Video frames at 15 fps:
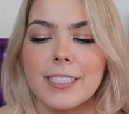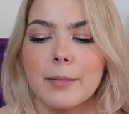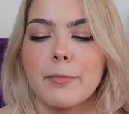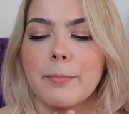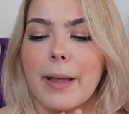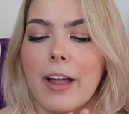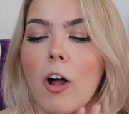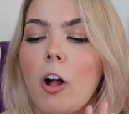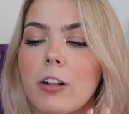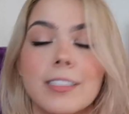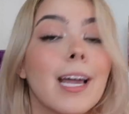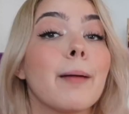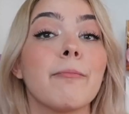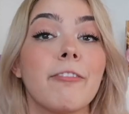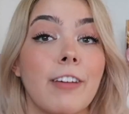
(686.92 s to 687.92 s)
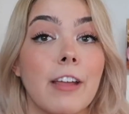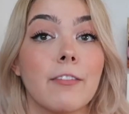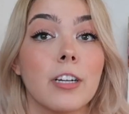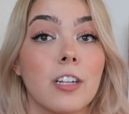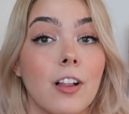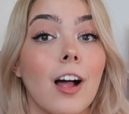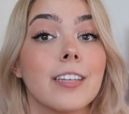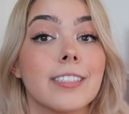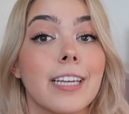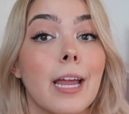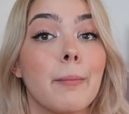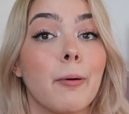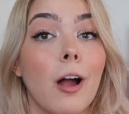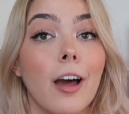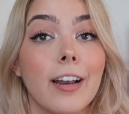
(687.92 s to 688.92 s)
some of my all-time favorite
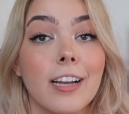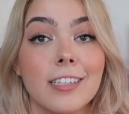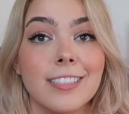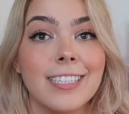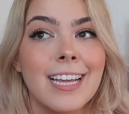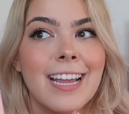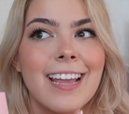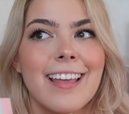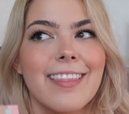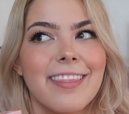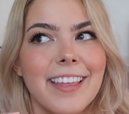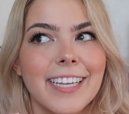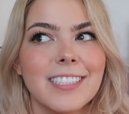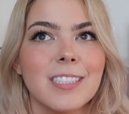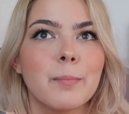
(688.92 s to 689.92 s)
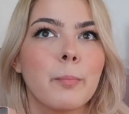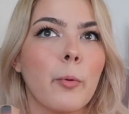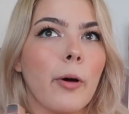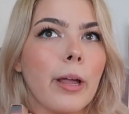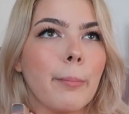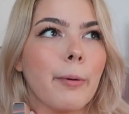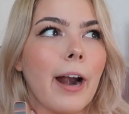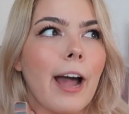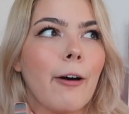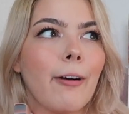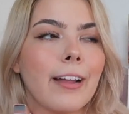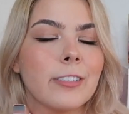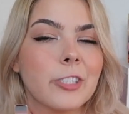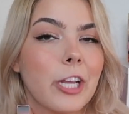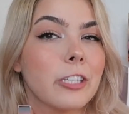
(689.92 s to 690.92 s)
Glossier products. This, Boy Brow,
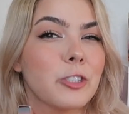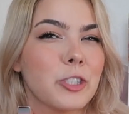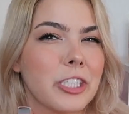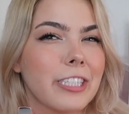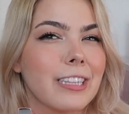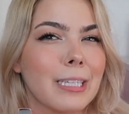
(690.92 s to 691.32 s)
and Genji